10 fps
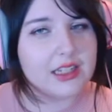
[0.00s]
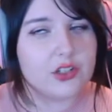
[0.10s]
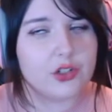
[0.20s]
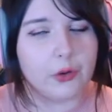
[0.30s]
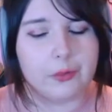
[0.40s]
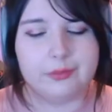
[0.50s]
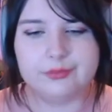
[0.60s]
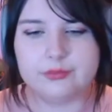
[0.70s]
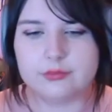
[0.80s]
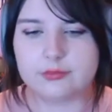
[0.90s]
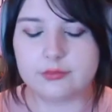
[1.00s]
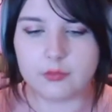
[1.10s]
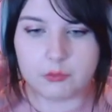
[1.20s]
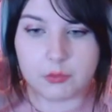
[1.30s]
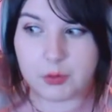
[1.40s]
too.
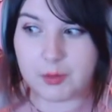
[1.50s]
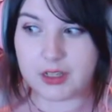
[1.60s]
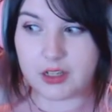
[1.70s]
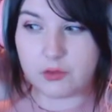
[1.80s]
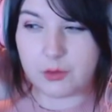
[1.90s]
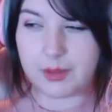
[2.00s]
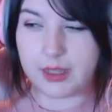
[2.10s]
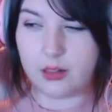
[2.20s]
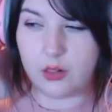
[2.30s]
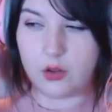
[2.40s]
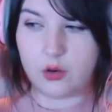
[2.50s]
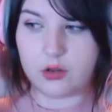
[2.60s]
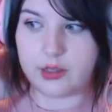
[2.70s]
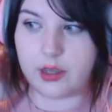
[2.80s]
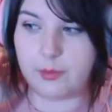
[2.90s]
We're probably gonna go for a bit
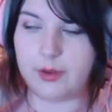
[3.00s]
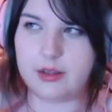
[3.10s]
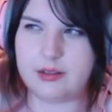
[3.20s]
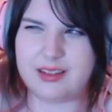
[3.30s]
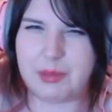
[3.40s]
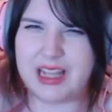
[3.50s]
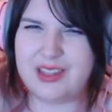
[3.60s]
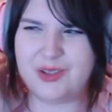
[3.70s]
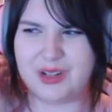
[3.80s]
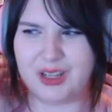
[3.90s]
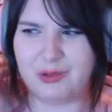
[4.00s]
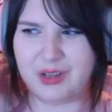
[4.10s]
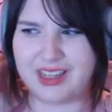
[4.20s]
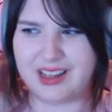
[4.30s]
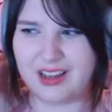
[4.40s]
longer, but it depends on when I
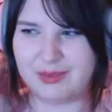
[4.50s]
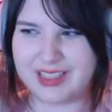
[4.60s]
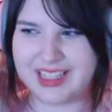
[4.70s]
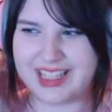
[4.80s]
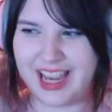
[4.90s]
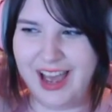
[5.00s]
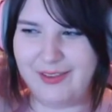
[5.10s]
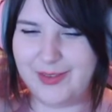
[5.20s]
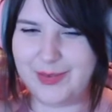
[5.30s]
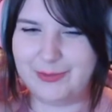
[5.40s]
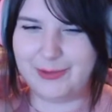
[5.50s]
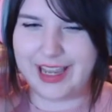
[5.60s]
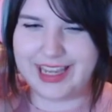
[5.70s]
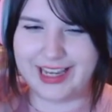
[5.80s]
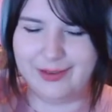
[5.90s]
wake up. Because I haven't been
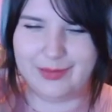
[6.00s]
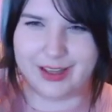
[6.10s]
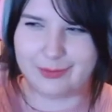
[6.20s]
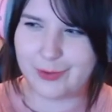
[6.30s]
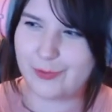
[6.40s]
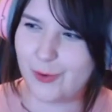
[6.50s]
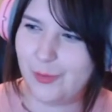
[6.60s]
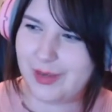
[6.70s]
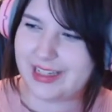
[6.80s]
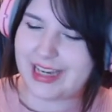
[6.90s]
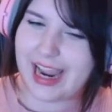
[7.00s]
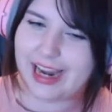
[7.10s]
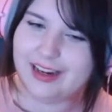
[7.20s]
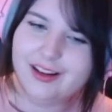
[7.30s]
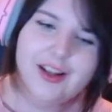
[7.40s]
waking up like before
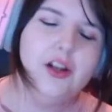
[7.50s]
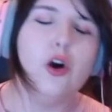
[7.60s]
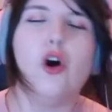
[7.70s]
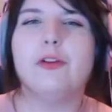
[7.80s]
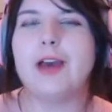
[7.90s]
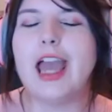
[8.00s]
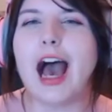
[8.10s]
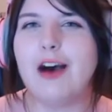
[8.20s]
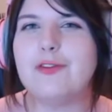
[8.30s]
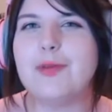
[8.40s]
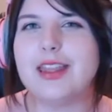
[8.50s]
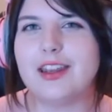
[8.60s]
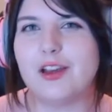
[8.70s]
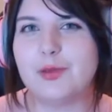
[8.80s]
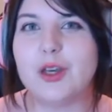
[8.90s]
midday. Or if I have been,
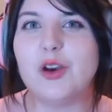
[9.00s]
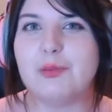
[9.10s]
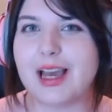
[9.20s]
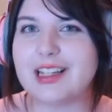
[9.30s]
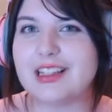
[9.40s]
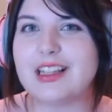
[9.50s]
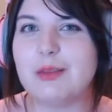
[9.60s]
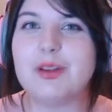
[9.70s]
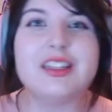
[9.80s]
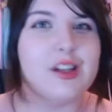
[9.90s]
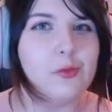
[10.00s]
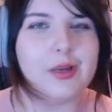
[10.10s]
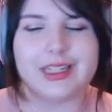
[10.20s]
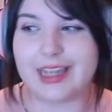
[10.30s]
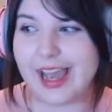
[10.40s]
then I've been going back to sleep until
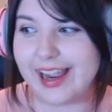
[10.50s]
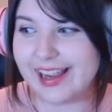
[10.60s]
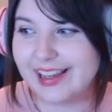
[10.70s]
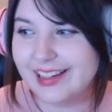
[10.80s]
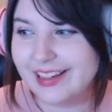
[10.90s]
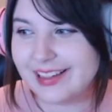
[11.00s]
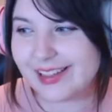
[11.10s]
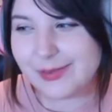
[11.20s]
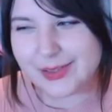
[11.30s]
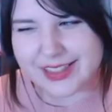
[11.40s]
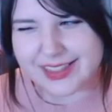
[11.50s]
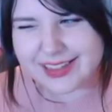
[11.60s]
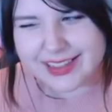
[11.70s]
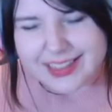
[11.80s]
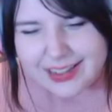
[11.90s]
midday. So we'll just,
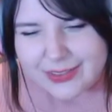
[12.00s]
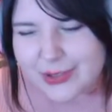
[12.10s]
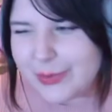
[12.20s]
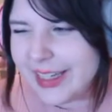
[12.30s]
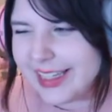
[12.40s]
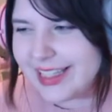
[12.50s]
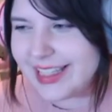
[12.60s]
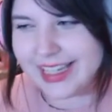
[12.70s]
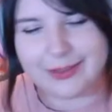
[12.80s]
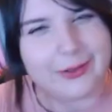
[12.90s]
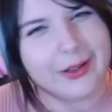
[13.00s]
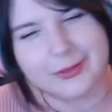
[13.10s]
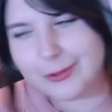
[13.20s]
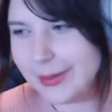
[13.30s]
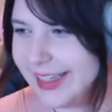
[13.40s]
we'll just have to wait and see. We'll
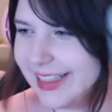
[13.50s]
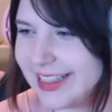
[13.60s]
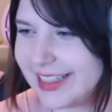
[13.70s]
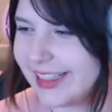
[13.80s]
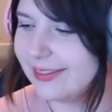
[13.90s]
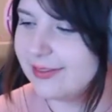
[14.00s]
have to wait and see.